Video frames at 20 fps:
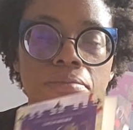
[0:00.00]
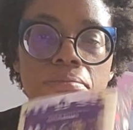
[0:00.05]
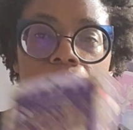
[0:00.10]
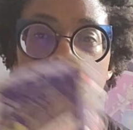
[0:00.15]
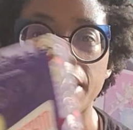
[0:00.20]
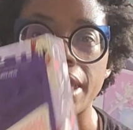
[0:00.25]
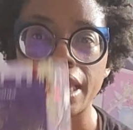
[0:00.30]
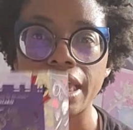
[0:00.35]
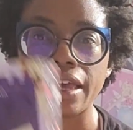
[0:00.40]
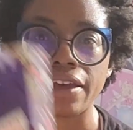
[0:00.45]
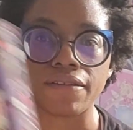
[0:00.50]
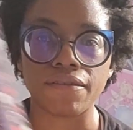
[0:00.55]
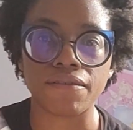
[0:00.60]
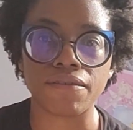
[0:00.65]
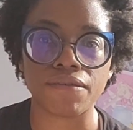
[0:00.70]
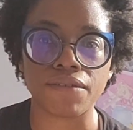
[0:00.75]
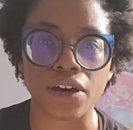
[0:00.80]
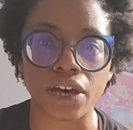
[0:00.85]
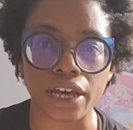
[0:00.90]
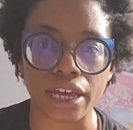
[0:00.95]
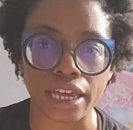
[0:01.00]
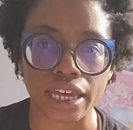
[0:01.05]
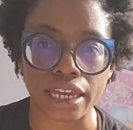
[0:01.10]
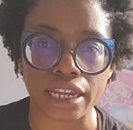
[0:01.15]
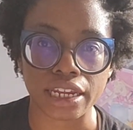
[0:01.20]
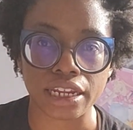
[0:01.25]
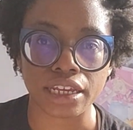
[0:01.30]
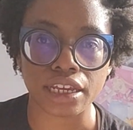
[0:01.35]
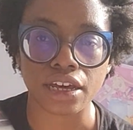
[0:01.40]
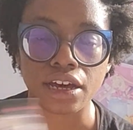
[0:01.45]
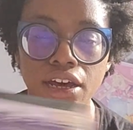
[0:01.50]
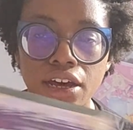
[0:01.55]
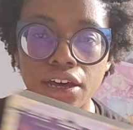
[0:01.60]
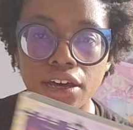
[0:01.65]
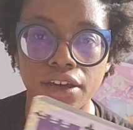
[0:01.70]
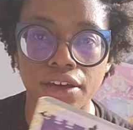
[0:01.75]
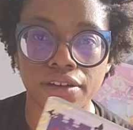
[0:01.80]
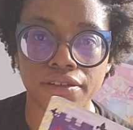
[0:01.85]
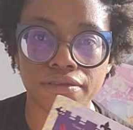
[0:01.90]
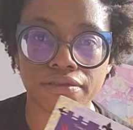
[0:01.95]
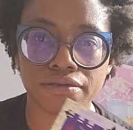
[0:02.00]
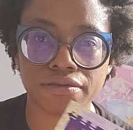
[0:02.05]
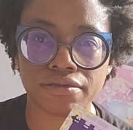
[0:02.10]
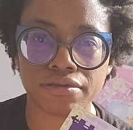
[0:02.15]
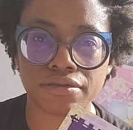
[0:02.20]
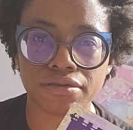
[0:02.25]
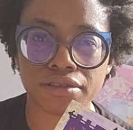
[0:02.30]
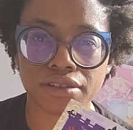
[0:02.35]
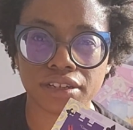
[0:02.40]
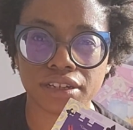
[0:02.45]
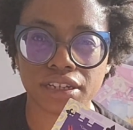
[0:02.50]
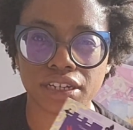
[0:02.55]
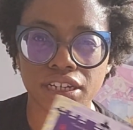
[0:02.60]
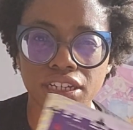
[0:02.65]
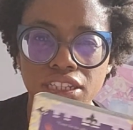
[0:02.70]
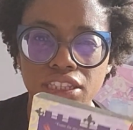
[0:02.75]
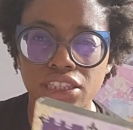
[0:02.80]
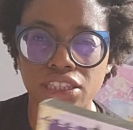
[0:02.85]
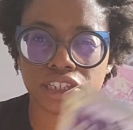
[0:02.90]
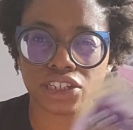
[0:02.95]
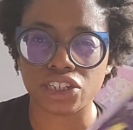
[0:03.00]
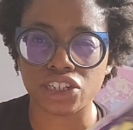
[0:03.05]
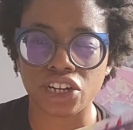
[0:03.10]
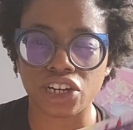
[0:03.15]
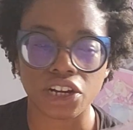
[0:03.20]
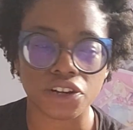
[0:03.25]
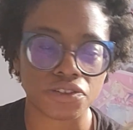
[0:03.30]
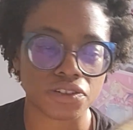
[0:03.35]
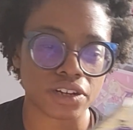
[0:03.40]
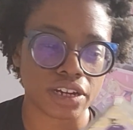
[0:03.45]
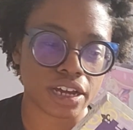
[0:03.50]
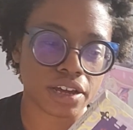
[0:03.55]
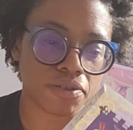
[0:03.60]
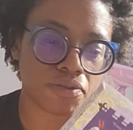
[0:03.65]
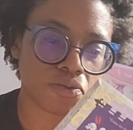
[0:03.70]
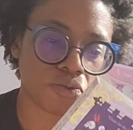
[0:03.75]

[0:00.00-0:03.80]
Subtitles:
making fun of the genre, I